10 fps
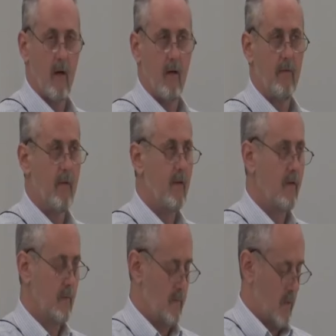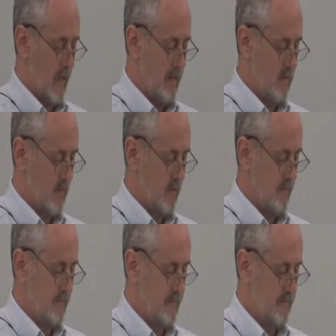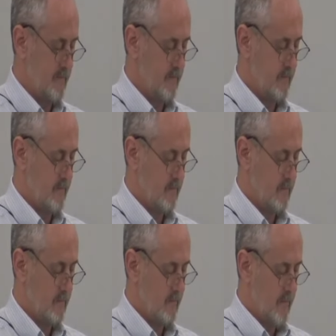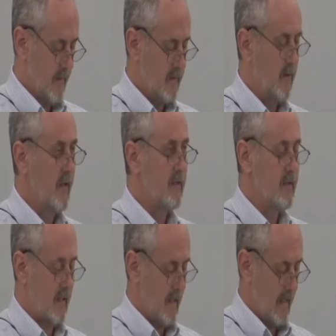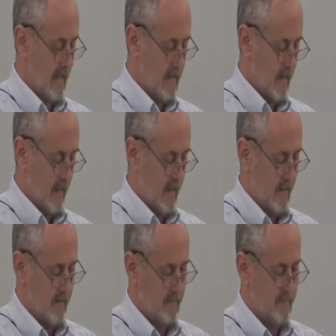of the bridegroom but there is a delay.